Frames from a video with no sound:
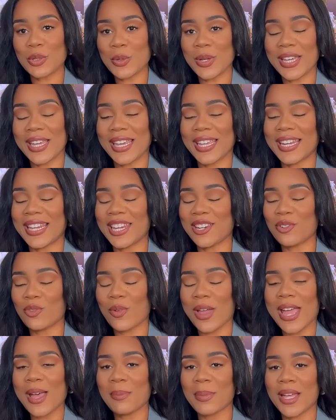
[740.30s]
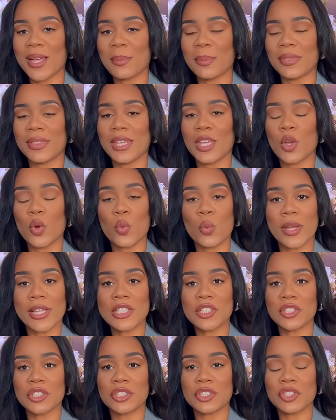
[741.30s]
go ahead and wrap up the
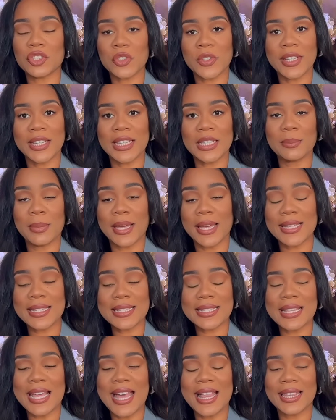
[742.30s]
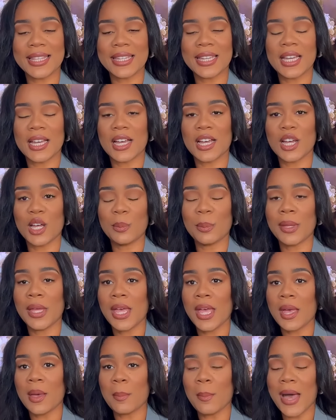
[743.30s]
Western trend by styling up
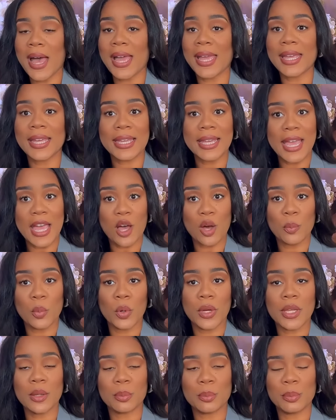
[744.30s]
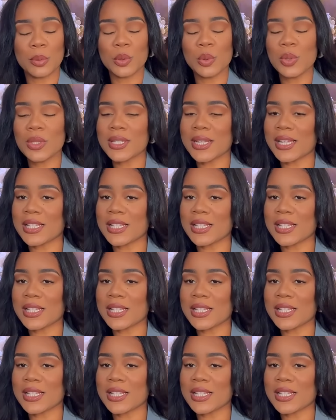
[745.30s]
my cowboy boots.